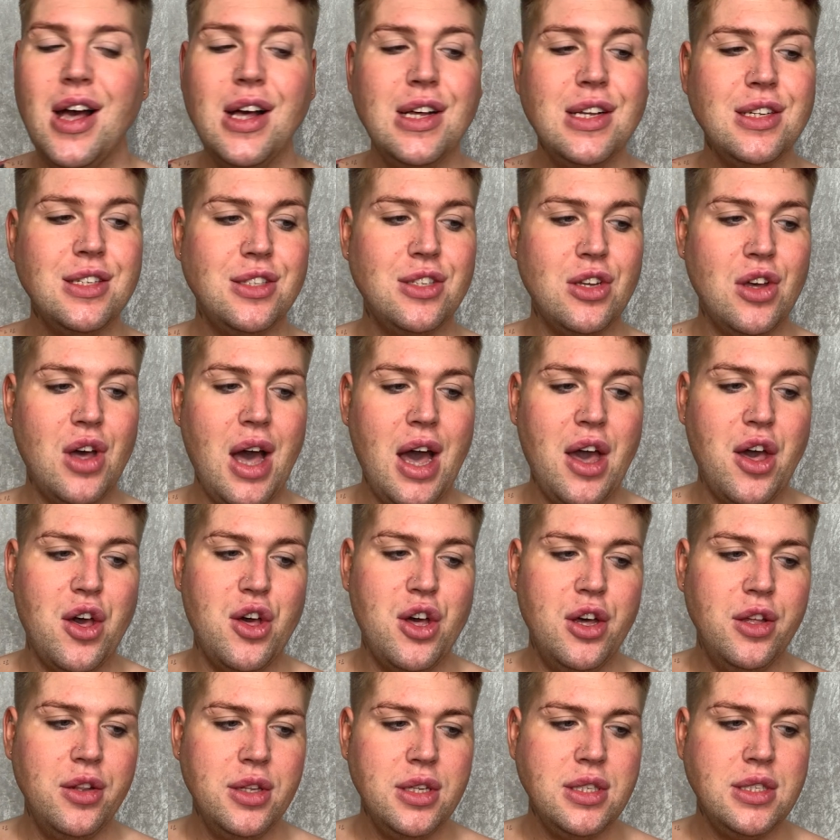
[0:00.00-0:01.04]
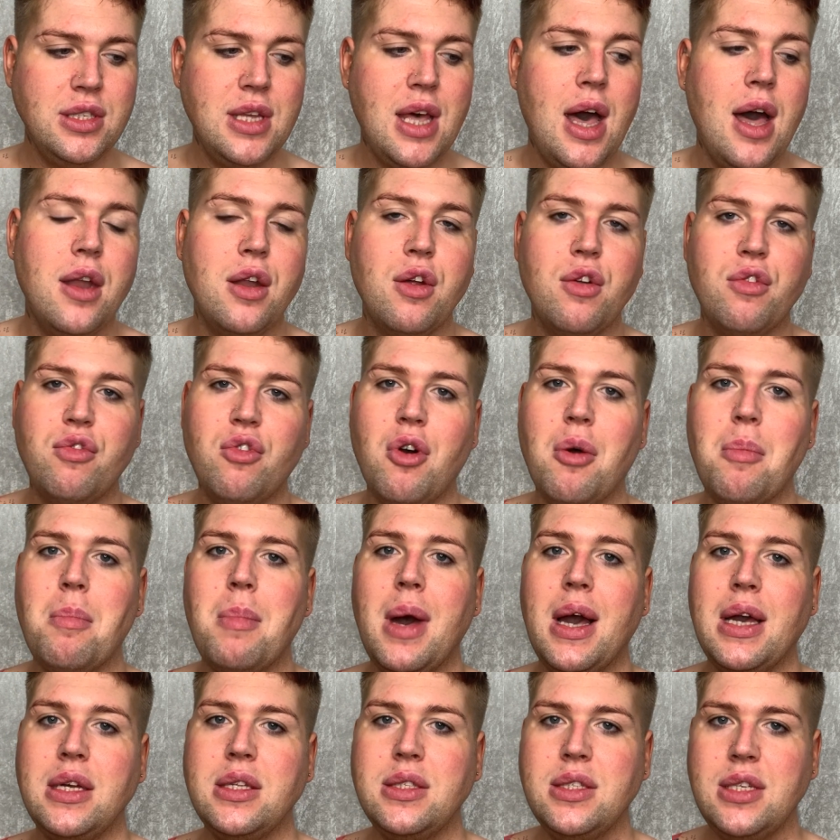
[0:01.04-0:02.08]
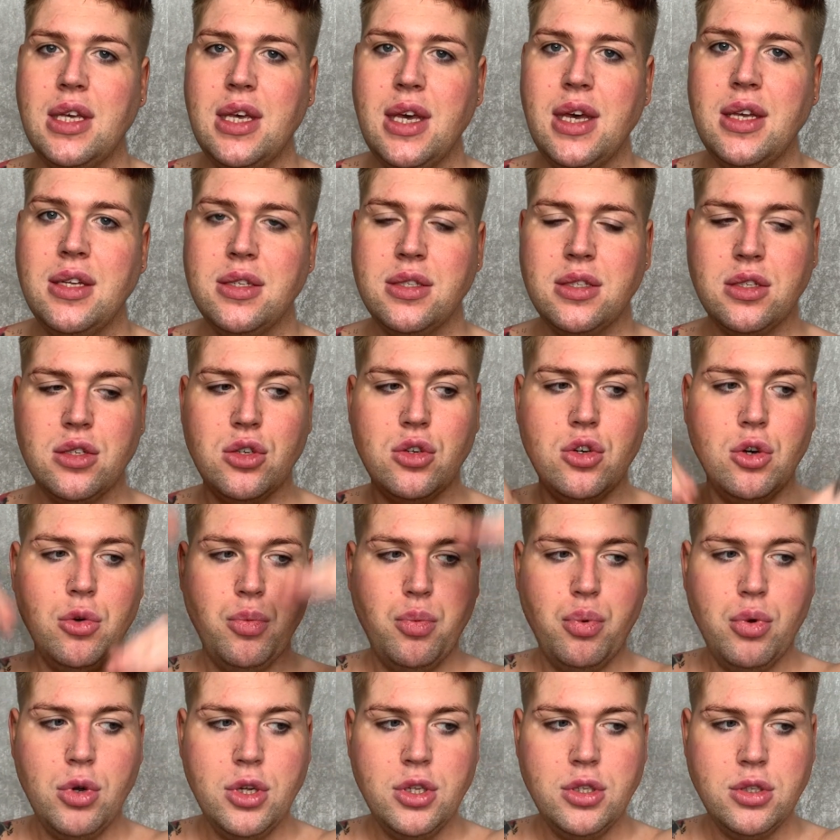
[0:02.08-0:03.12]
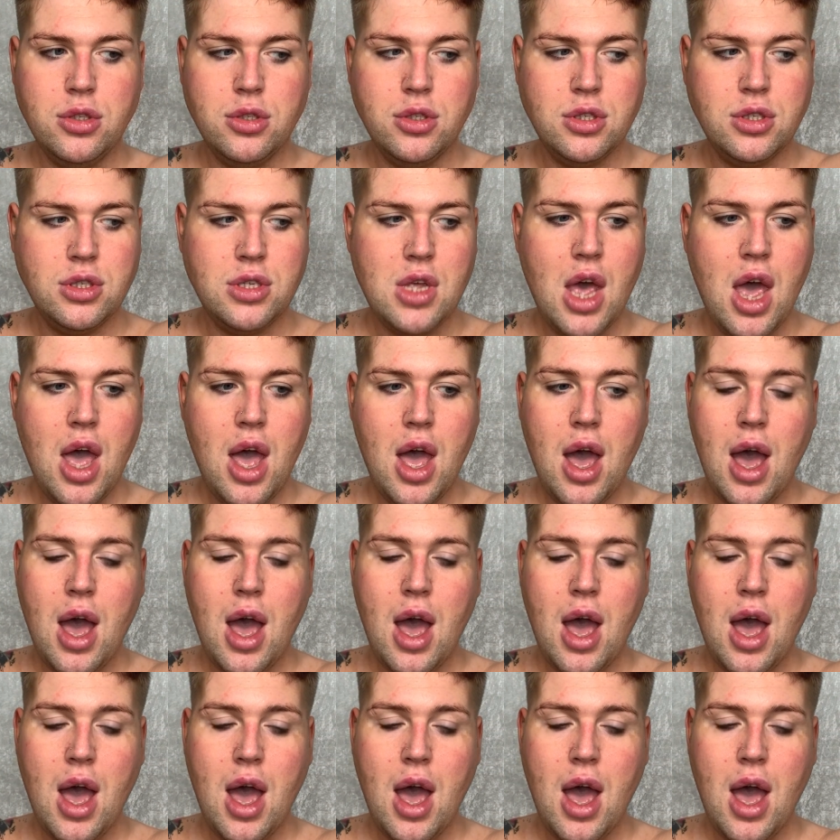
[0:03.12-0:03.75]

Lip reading: So I only tan from my titties upwards.